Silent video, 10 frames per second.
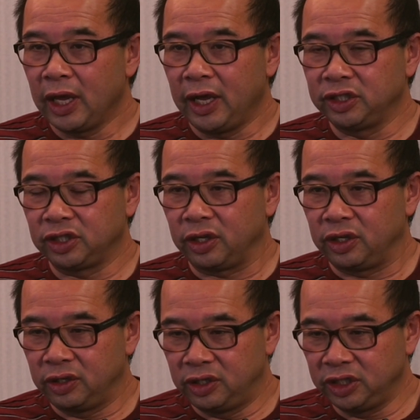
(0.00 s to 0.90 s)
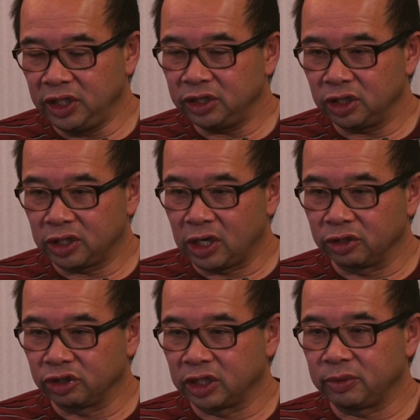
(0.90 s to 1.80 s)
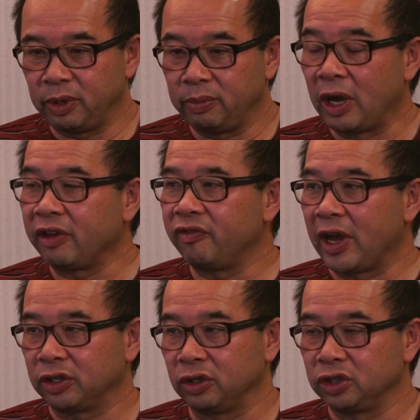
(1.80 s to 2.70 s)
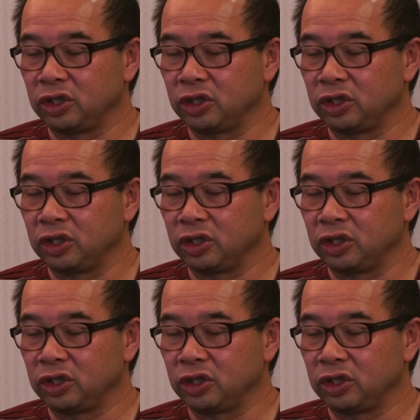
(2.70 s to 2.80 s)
is that diseases that are transmitted by vectors,